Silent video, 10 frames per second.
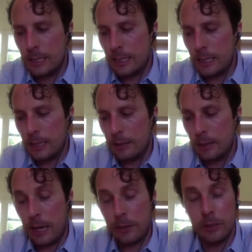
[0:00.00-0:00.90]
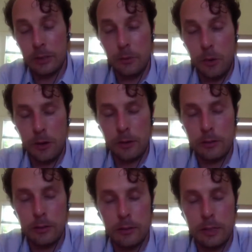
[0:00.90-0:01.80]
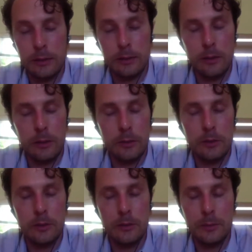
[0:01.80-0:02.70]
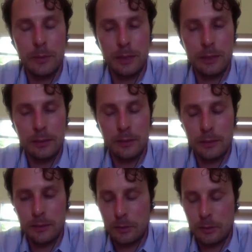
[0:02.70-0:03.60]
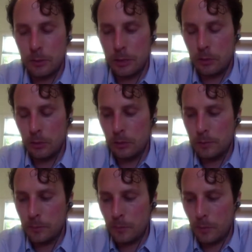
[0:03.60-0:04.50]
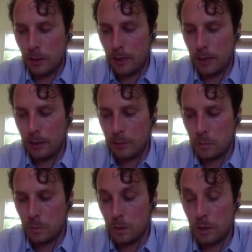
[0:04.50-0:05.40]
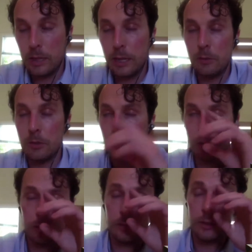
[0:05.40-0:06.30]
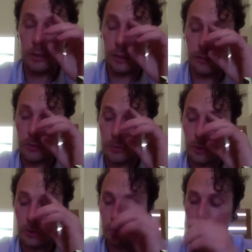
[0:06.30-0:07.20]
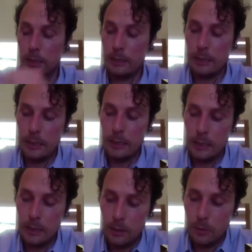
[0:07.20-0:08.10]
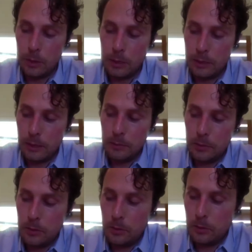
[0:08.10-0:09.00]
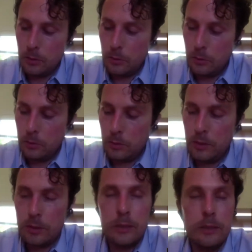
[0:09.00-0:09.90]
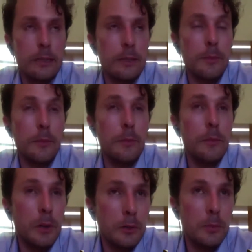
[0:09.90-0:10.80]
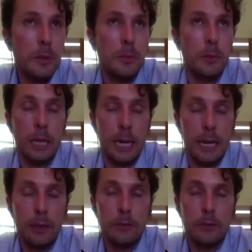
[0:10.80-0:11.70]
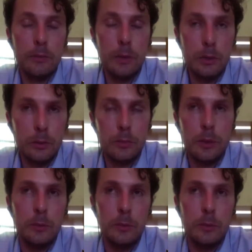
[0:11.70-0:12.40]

They actually work too. That's also something that's pretty cool. So you get results, you see your levels move. But when it comes to deficiencies that most people have, if